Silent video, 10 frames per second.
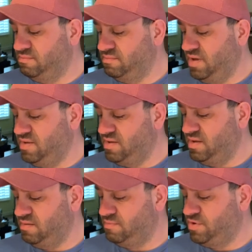
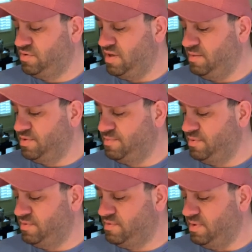Easy. 2
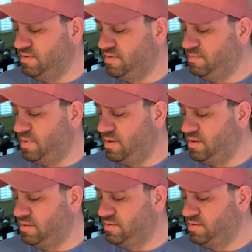tablespoons melted
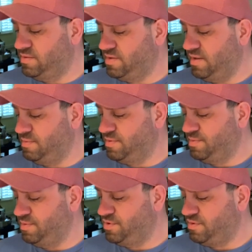butter, 2
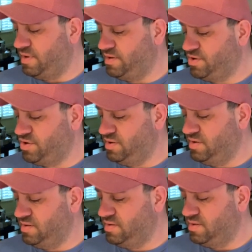tablespoons shredded
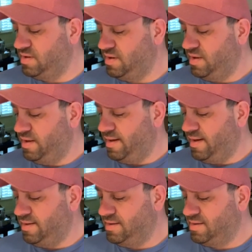cheese,
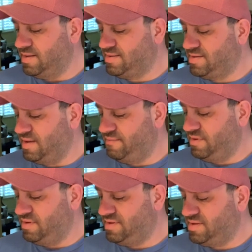and then
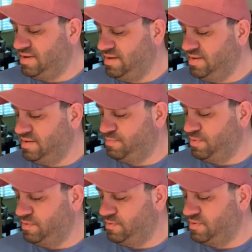7
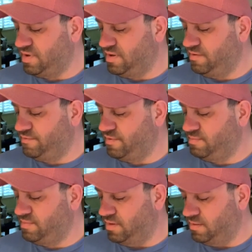teaspoons of
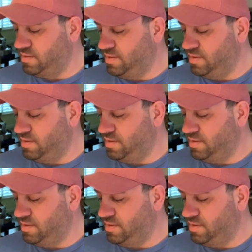milk.